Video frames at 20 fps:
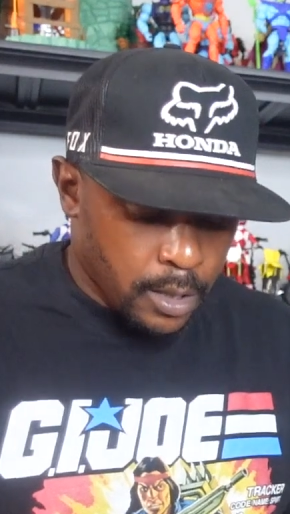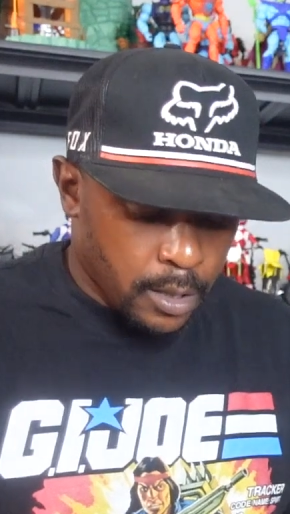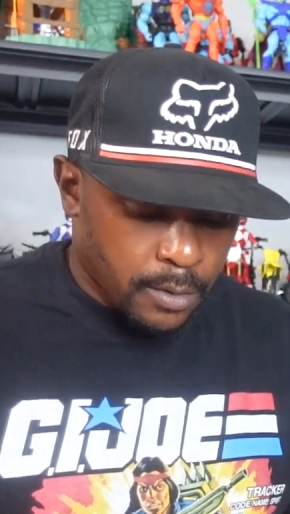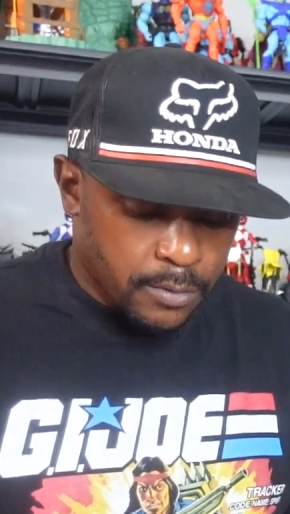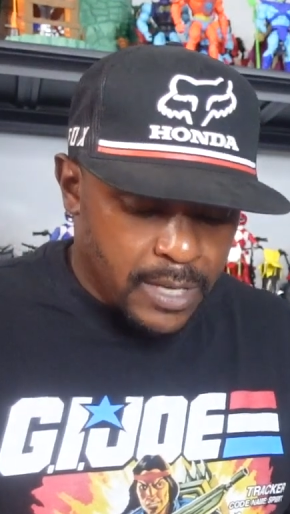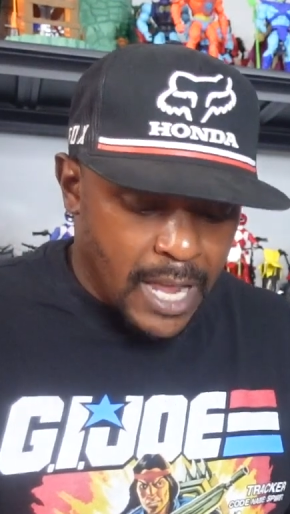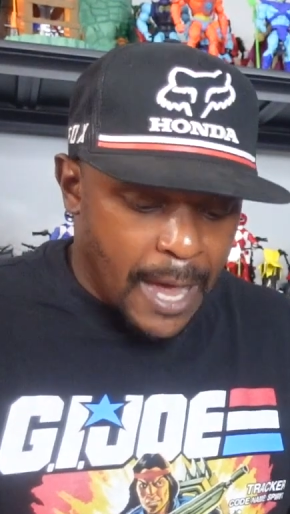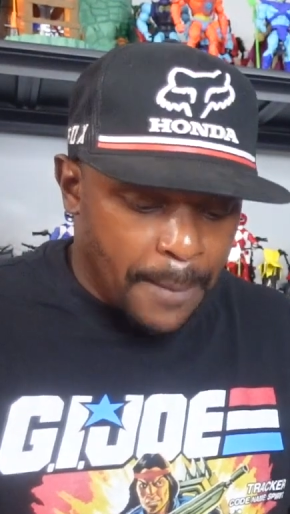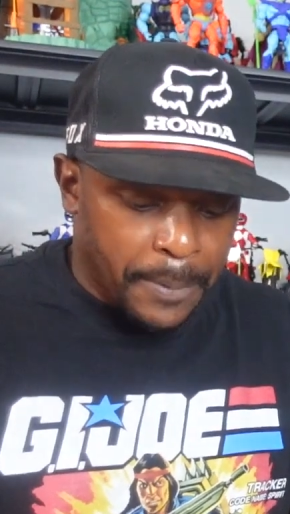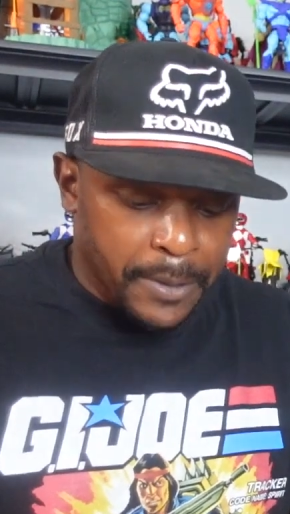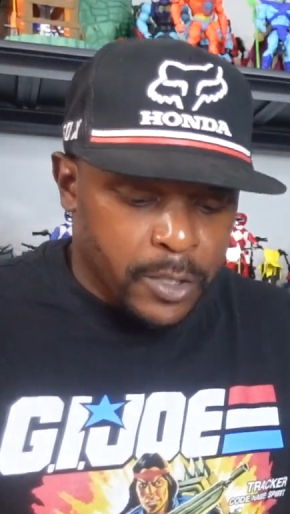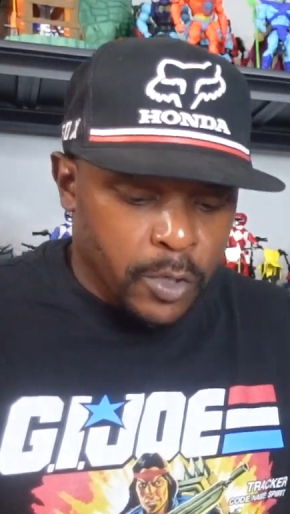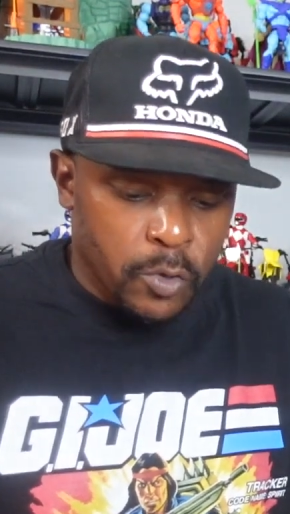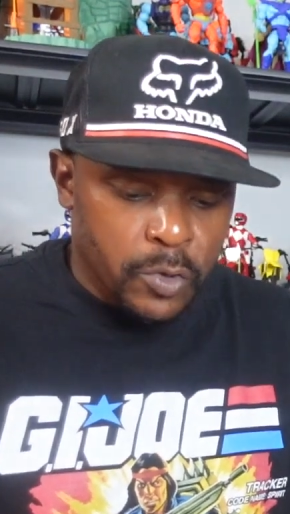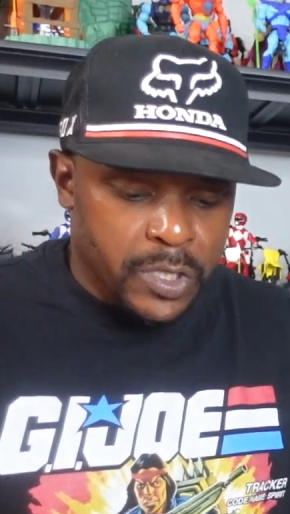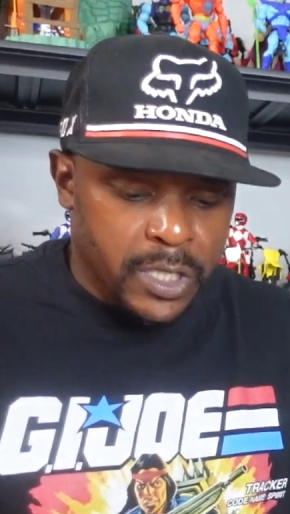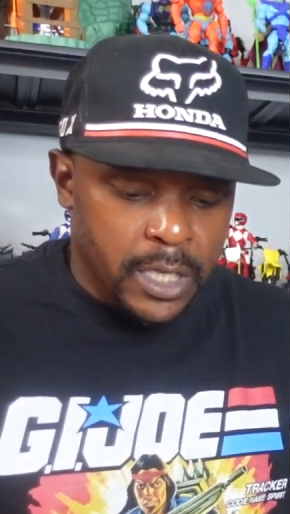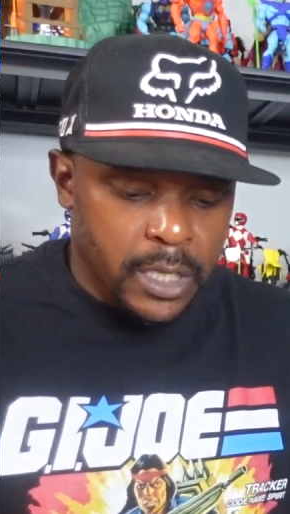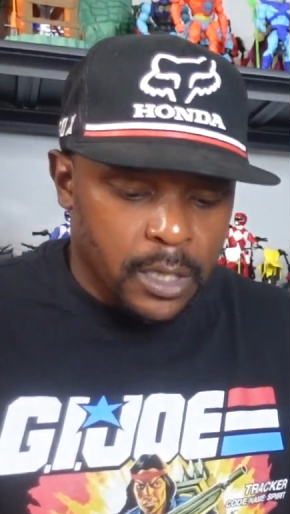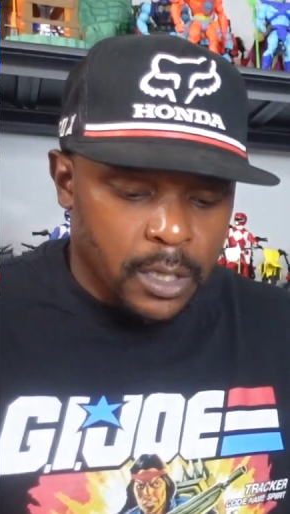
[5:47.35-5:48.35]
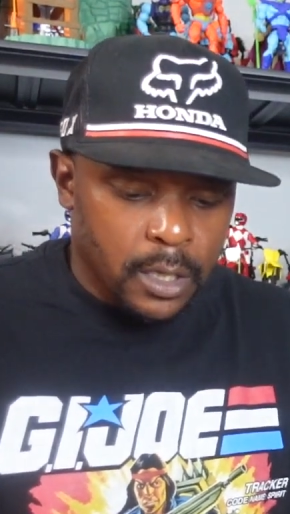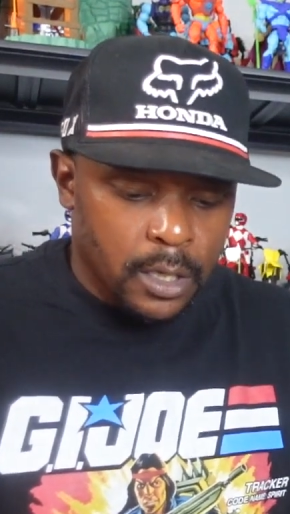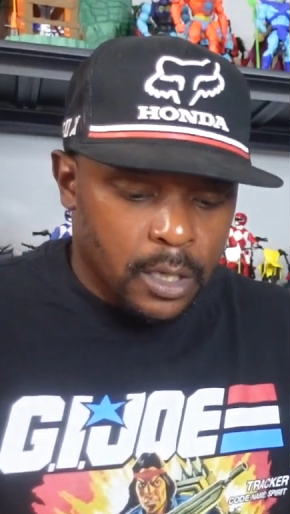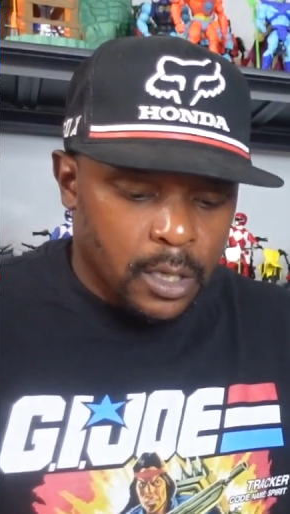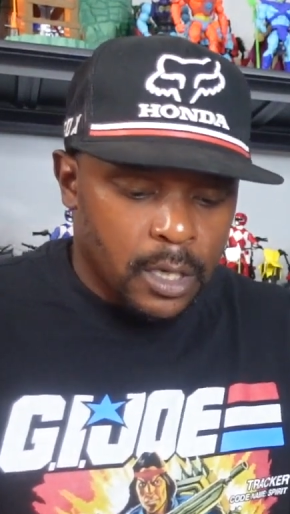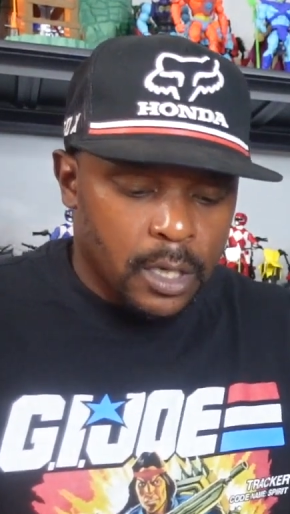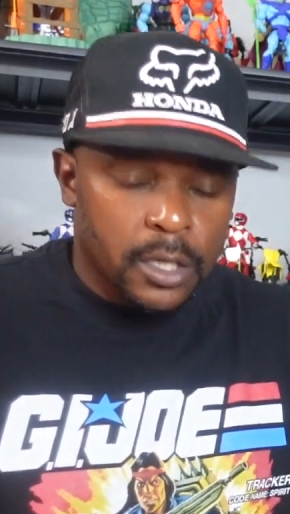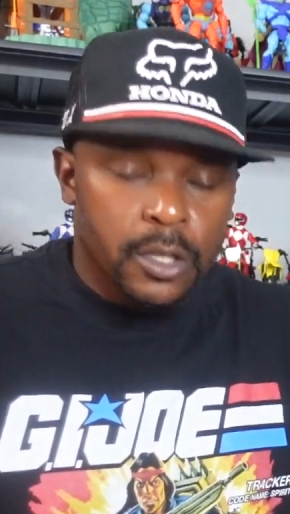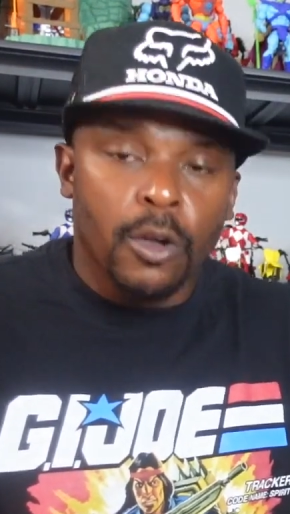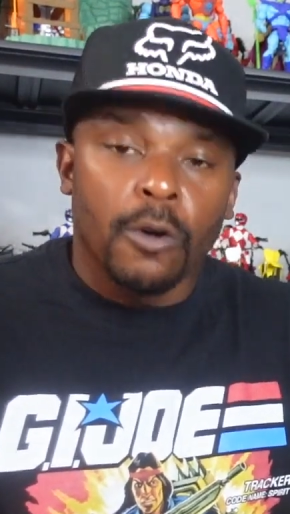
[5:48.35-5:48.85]
not
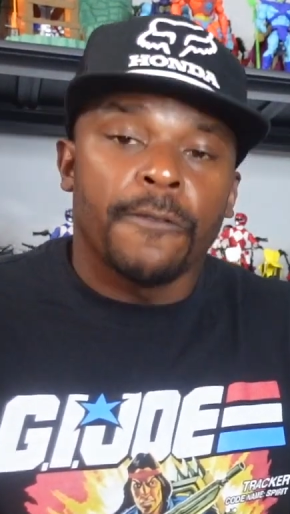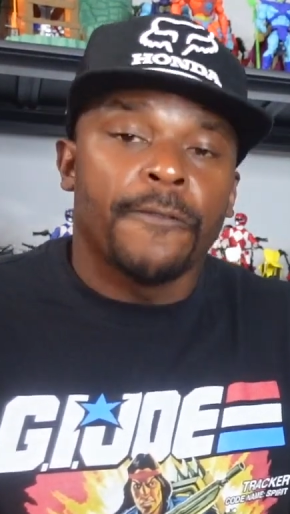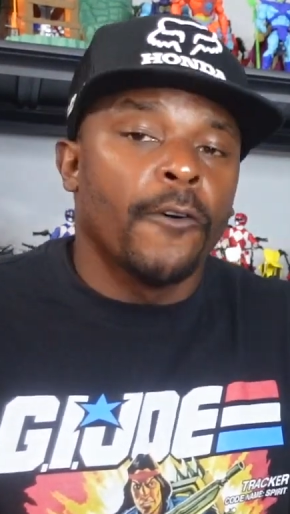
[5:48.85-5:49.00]
producing no